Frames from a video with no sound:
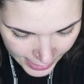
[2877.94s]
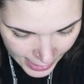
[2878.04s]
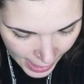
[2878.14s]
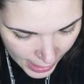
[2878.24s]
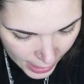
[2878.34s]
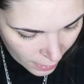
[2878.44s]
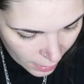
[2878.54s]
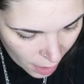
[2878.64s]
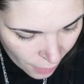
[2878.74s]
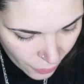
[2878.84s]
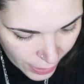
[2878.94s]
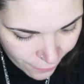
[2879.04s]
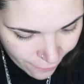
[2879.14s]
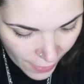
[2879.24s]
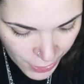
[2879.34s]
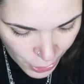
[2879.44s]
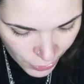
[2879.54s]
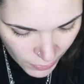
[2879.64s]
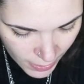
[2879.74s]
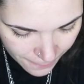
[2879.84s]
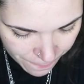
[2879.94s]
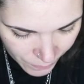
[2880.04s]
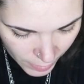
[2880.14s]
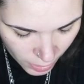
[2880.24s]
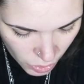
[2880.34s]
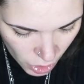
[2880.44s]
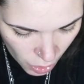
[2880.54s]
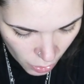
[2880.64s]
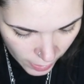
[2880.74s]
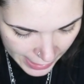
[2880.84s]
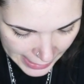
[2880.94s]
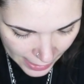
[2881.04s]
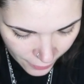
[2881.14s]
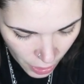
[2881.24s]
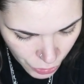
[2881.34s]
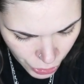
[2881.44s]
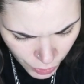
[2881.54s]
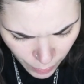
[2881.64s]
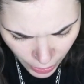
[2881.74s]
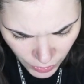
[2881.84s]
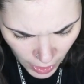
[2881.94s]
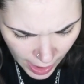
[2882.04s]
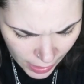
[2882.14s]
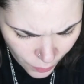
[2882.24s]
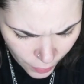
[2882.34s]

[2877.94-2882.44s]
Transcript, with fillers: I said, covered in feathers. So in native cultures, birds are highly